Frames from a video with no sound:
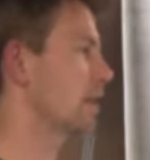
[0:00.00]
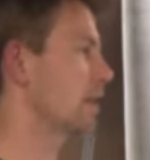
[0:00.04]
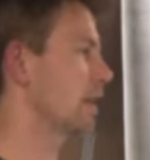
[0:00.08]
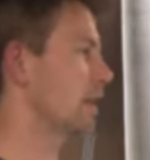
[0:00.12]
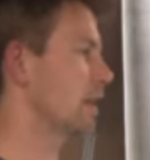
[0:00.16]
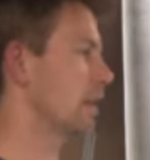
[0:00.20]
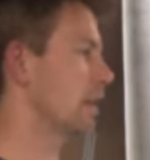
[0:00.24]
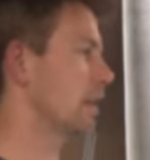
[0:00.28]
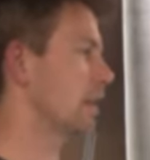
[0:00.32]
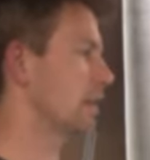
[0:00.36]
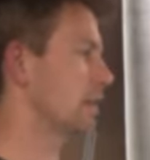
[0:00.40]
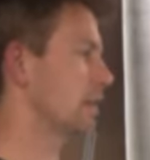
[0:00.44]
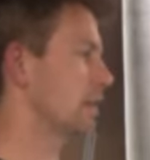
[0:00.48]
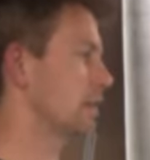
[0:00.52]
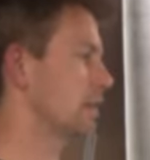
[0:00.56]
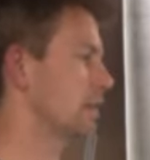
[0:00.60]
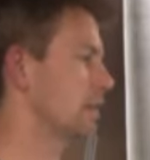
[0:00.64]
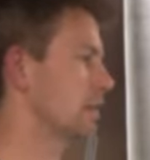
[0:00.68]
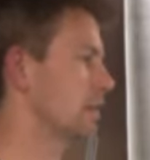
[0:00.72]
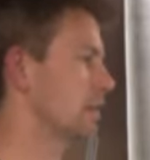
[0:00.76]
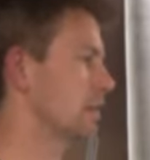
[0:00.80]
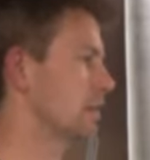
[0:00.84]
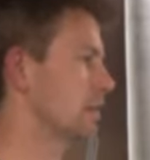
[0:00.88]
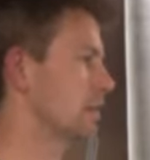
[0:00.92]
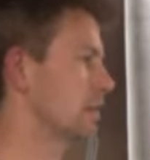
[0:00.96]
And
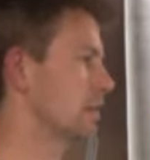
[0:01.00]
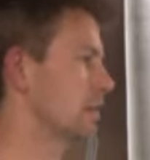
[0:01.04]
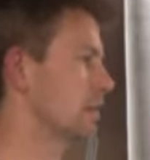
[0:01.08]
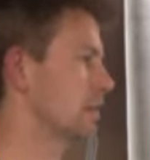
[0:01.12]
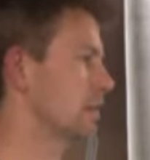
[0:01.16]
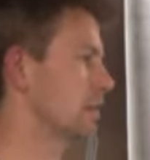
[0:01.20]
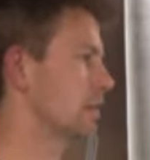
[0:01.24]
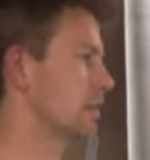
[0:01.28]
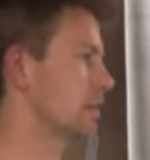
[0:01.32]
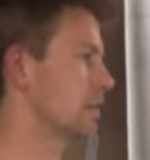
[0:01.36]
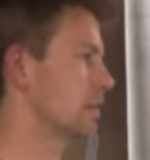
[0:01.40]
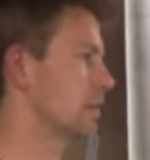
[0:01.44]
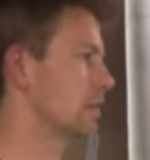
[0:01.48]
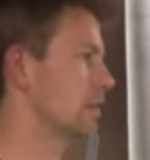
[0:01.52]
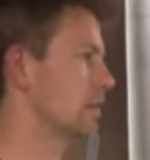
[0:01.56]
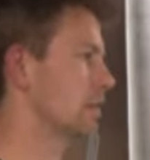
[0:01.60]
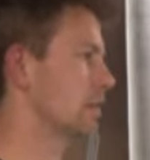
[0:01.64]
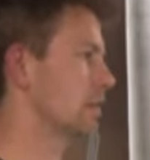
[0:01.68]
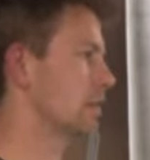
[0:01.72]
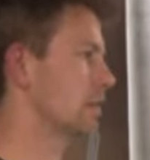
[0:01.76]
I